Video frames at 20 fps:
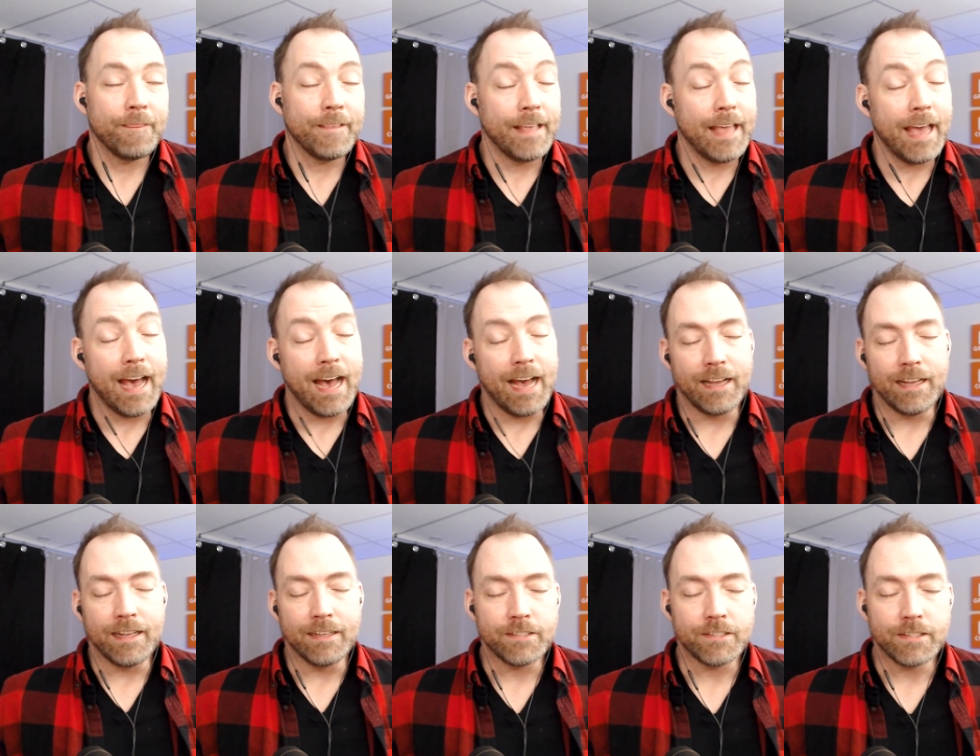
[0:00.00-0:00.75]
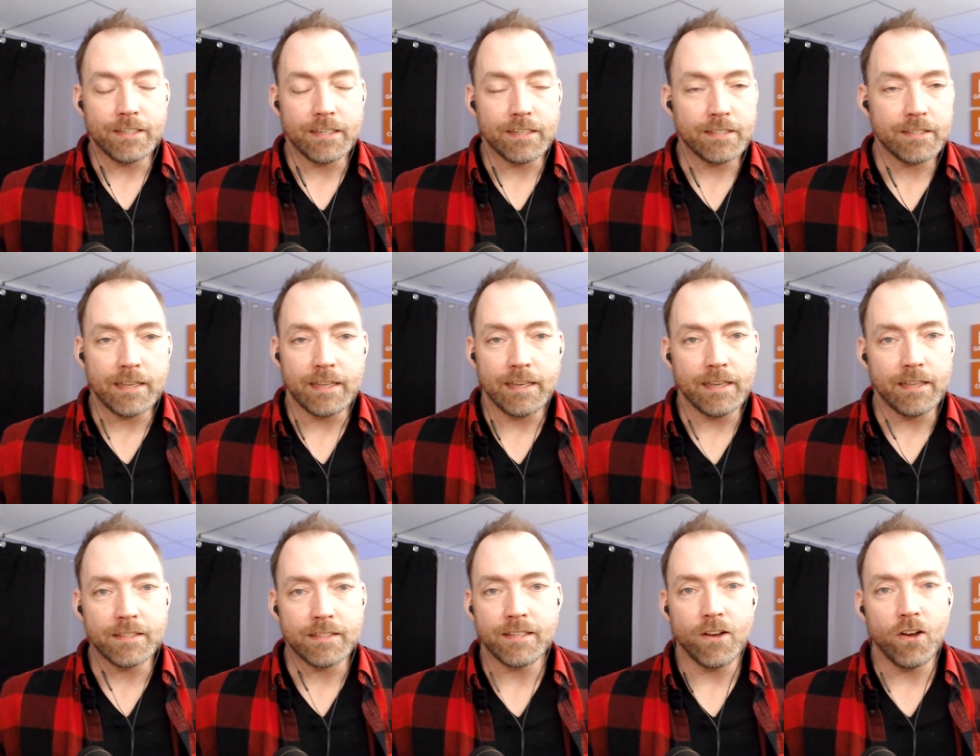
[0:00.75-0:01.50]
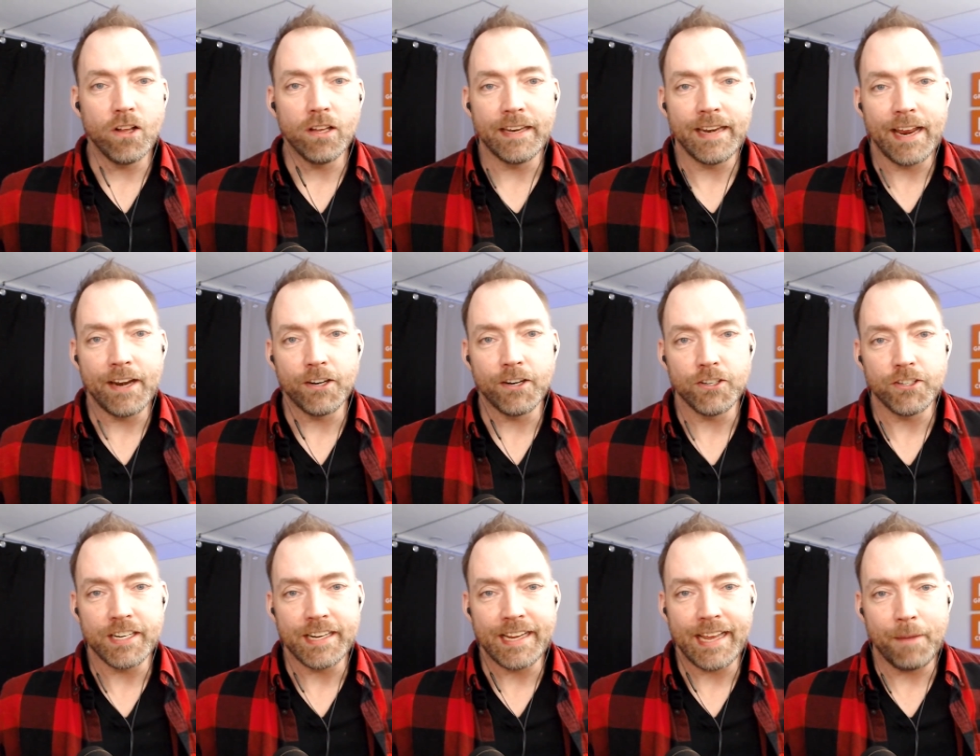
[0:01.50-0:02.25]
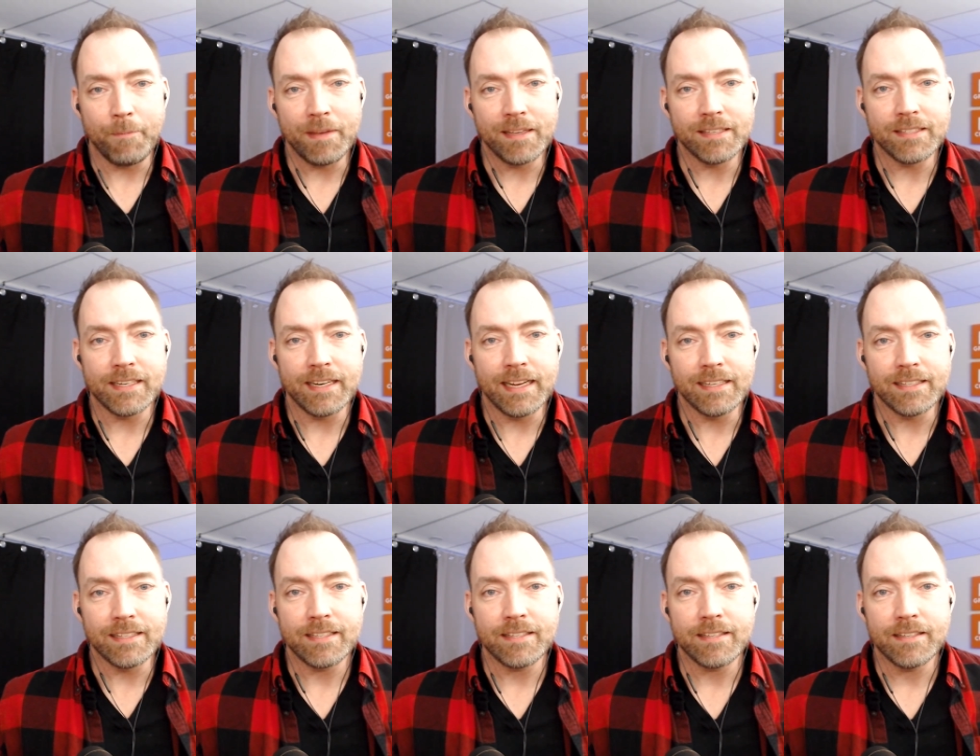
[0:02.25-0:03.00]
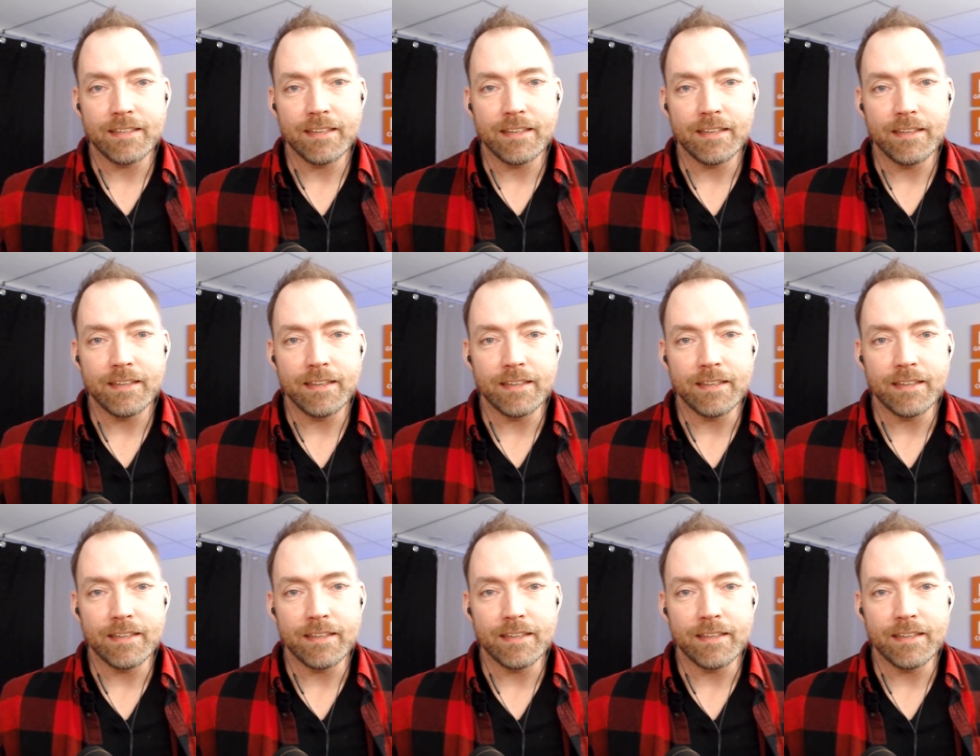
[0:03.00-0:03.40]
yeah, it's all an energy game, isn't it?